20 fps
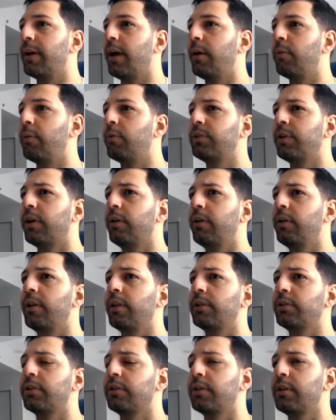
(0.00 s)
I will tell you
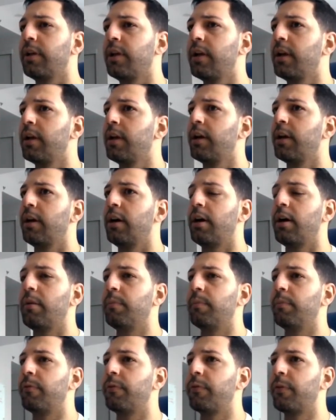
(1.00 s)
this
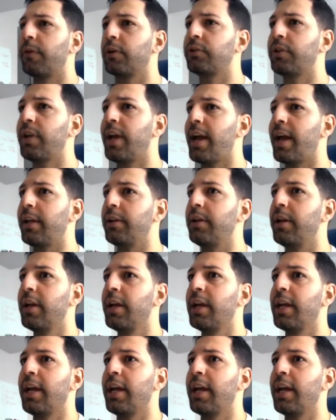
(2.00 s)
um, firsthand.